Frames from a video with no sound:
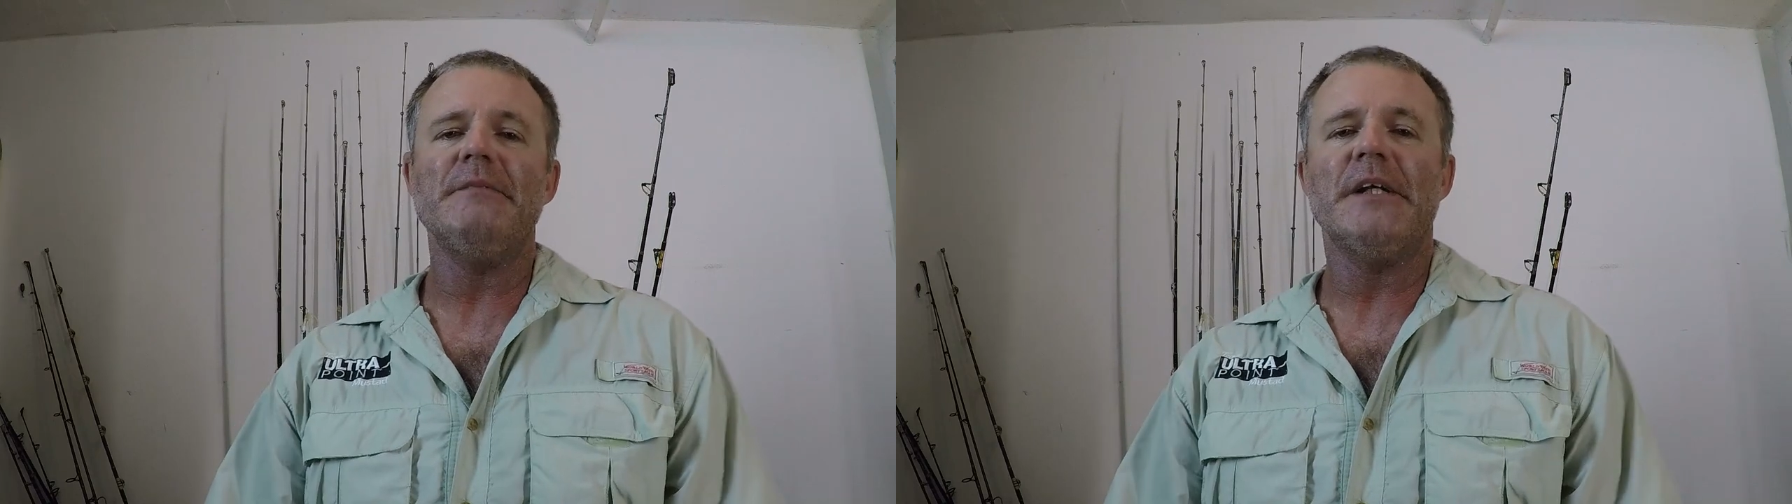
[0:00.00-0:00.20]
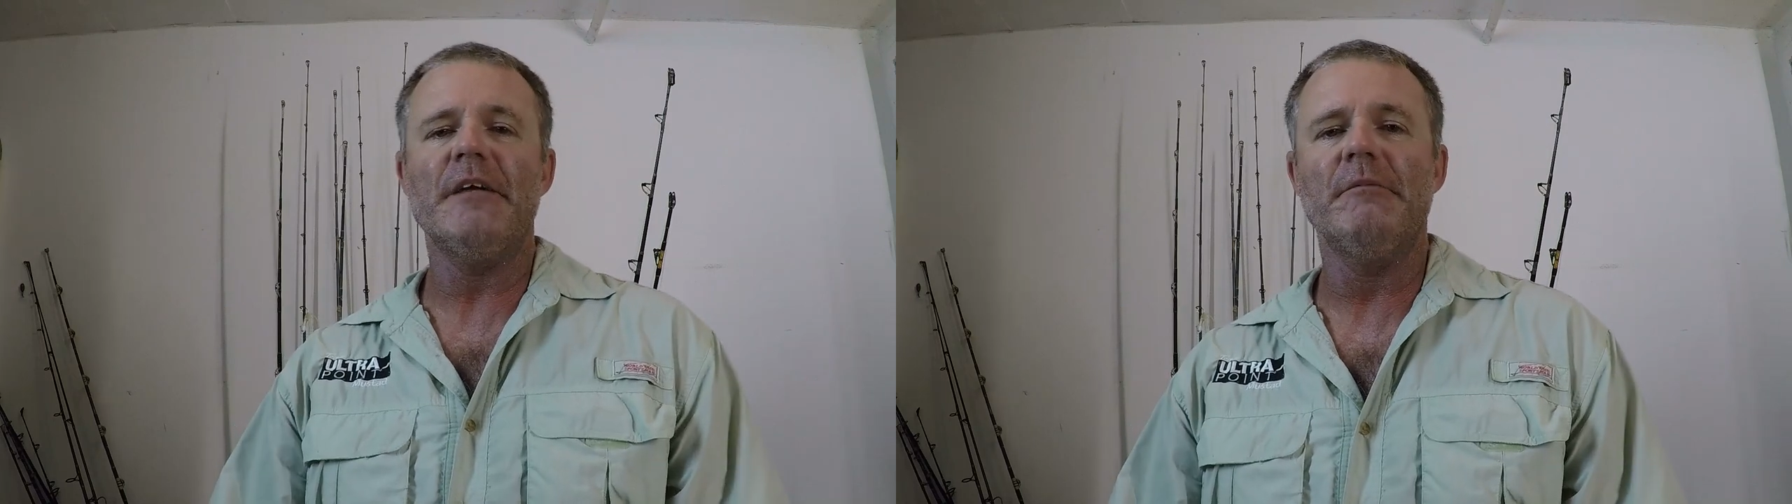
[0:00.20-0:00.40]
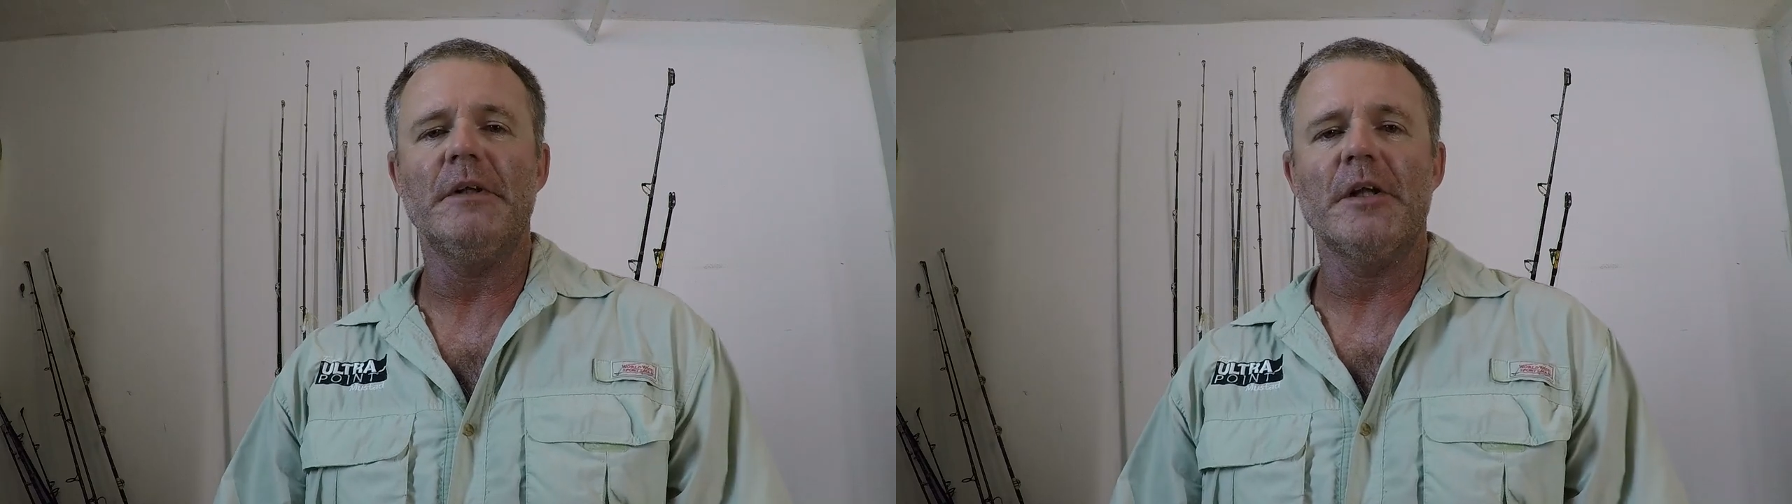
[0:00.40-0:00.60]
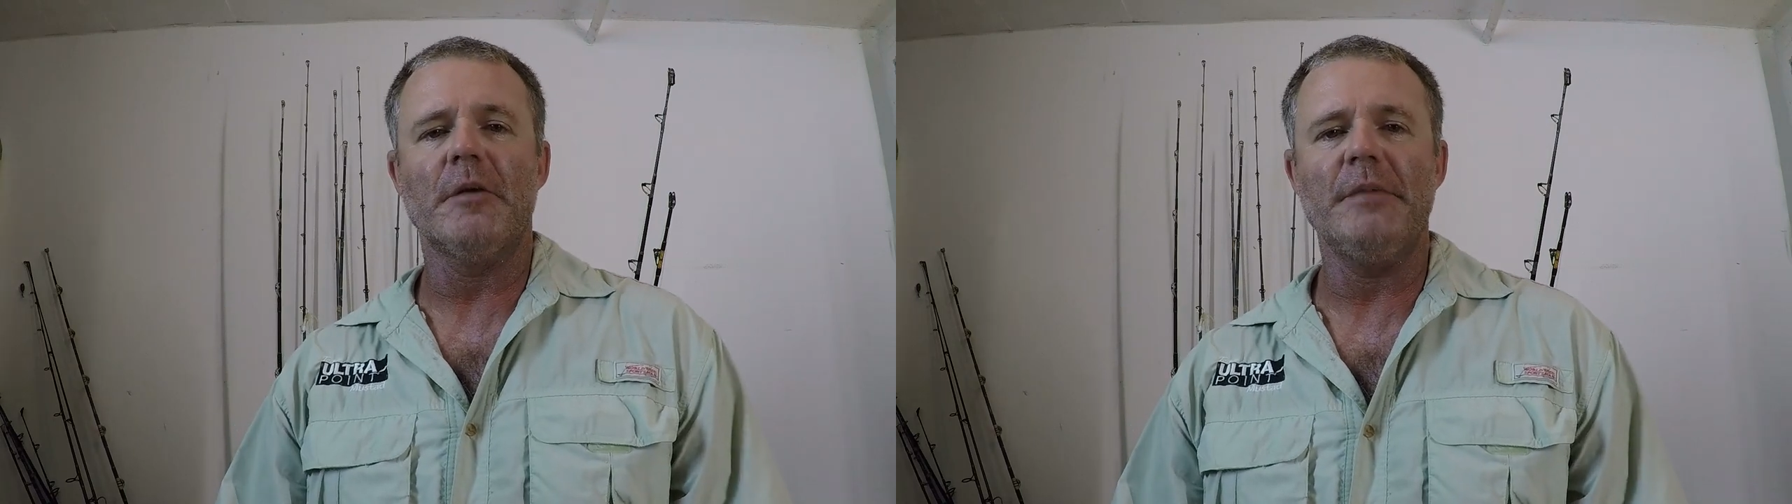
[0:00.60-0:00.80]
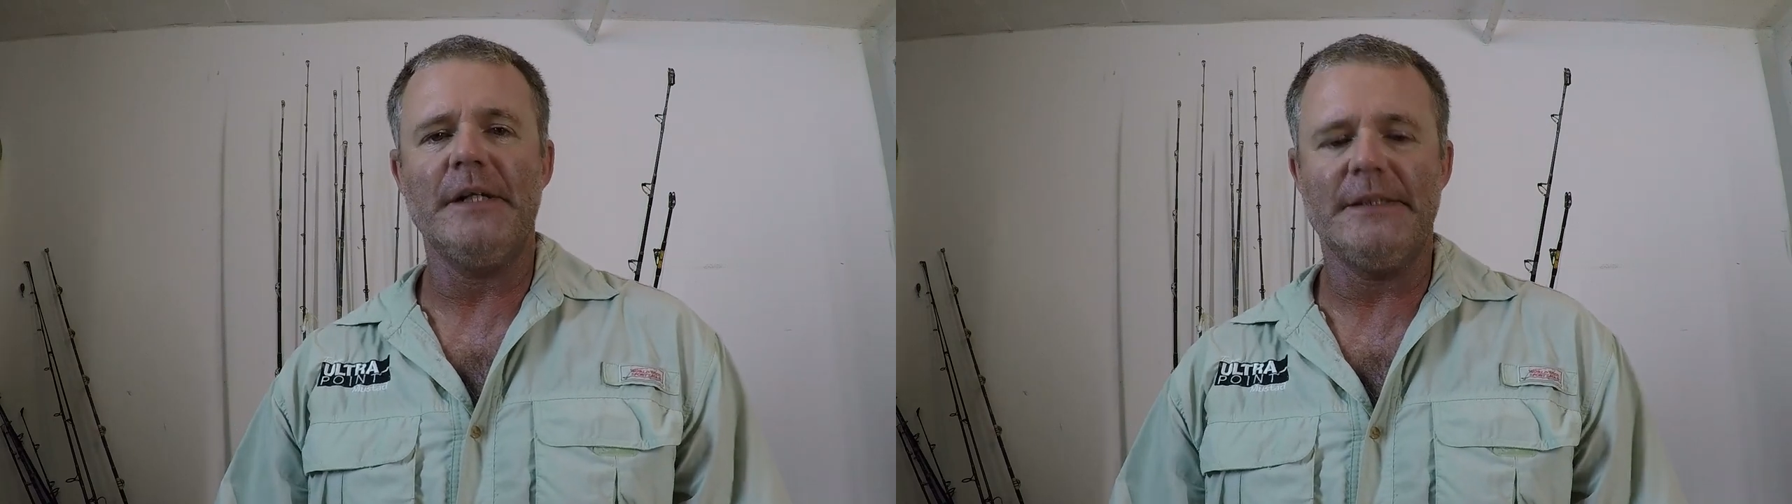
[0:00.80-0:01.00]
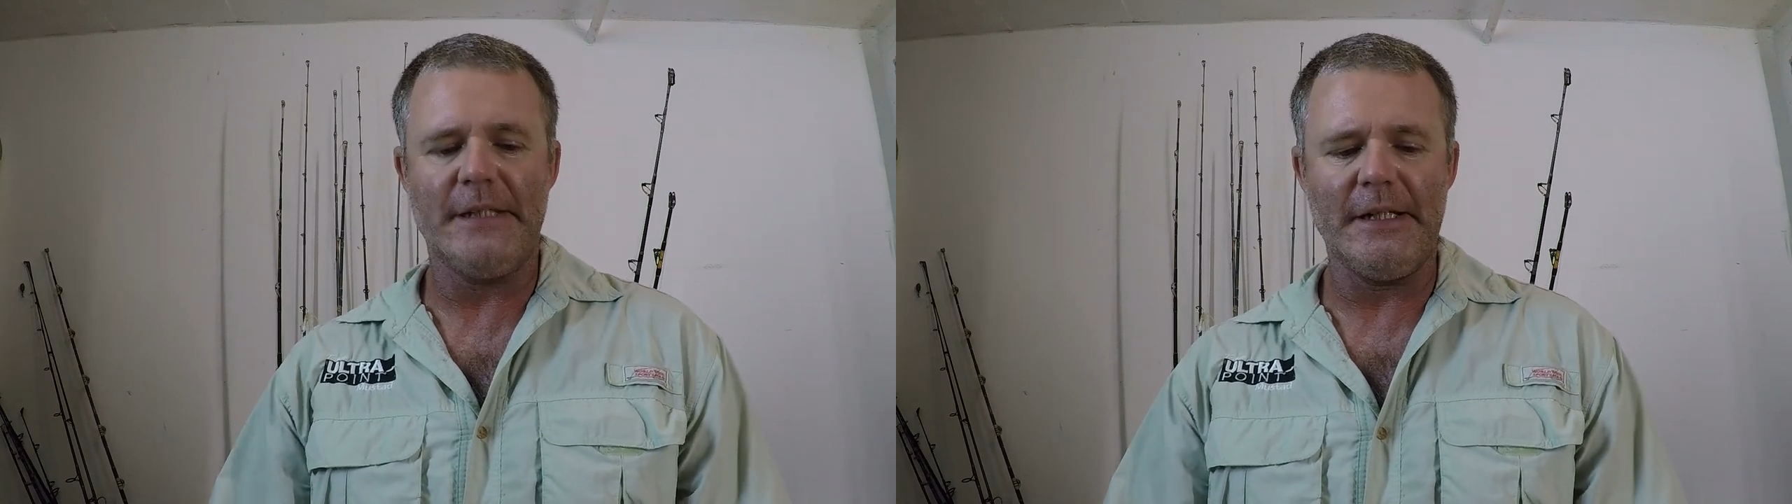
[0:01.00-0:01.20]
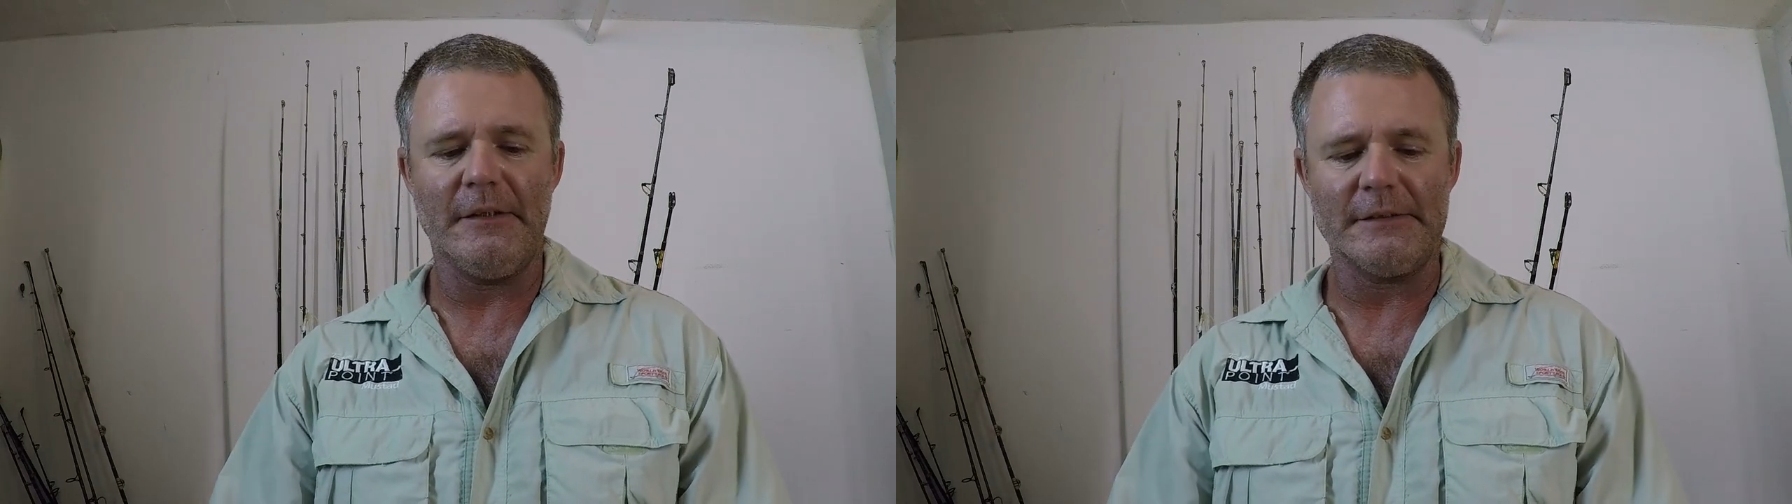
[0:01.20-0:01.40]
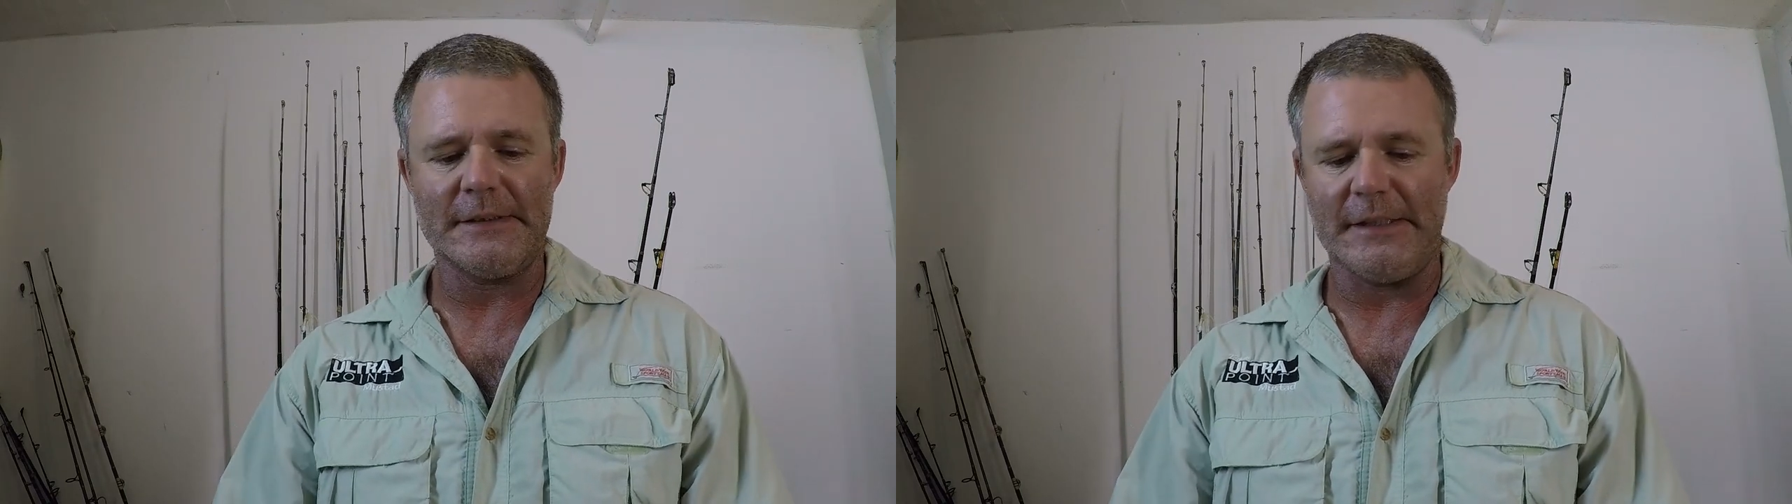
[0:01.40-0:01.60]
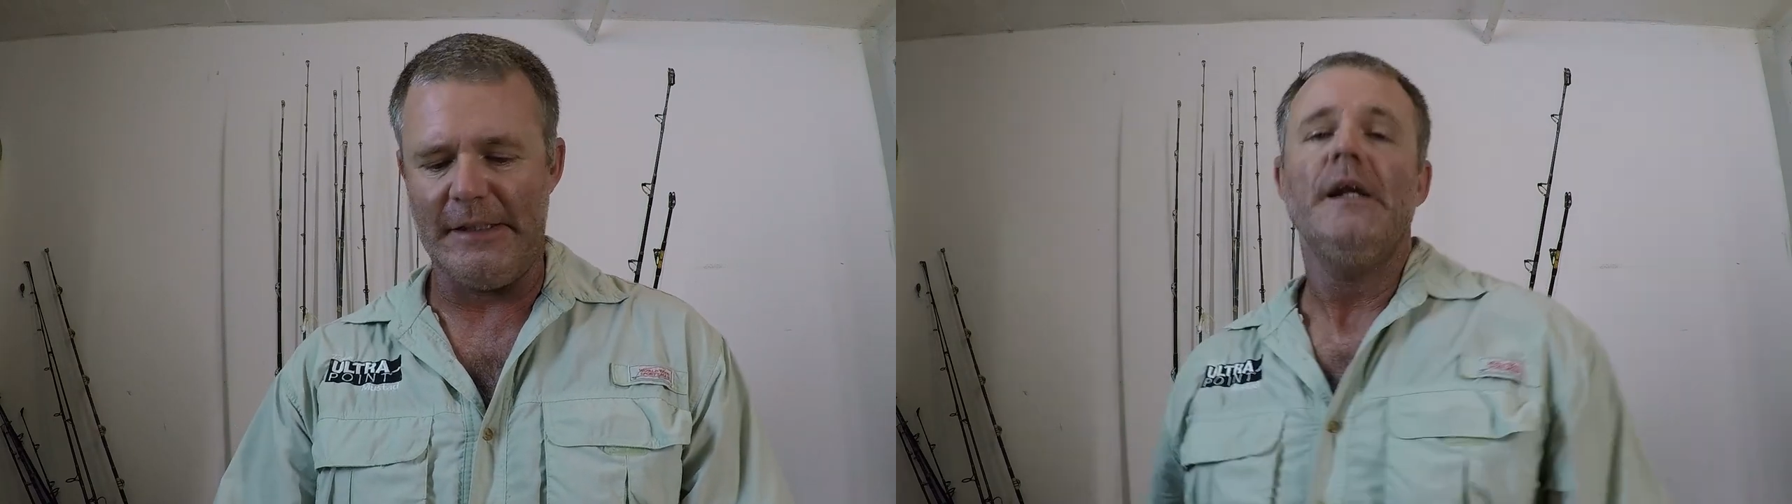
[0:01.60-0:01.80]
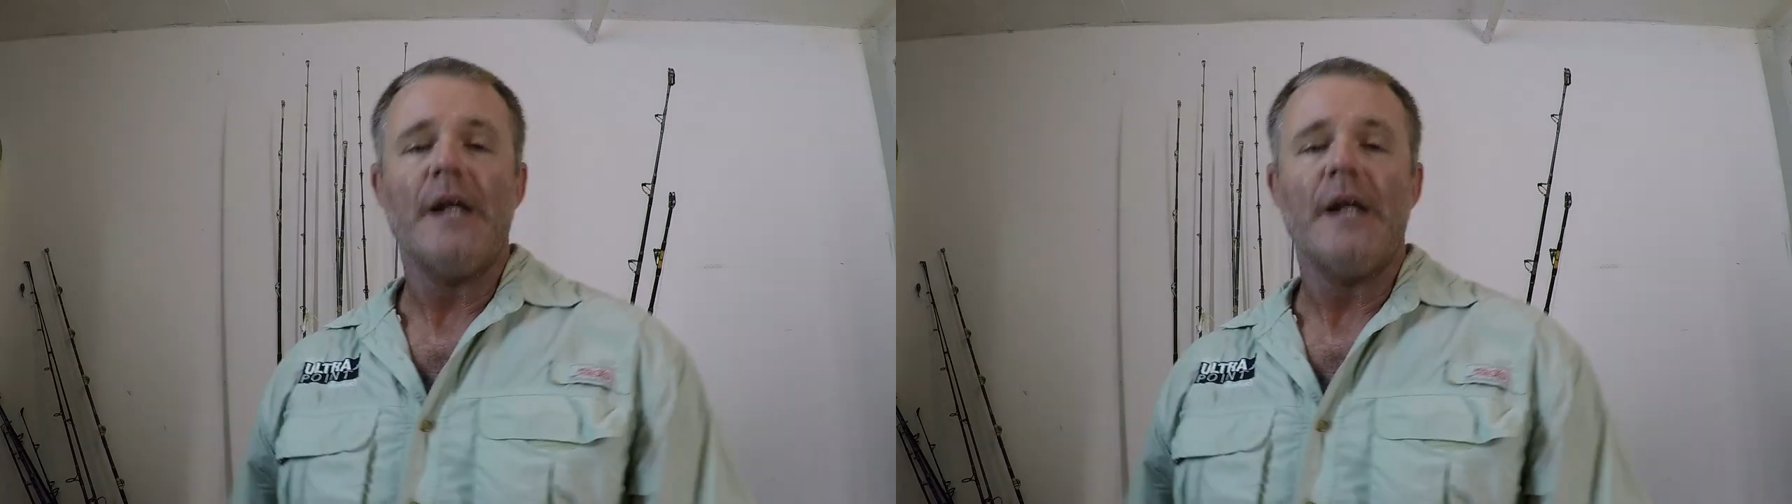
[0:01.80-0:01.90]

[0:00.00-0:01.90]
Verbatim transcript: to give them a little bit of TLC.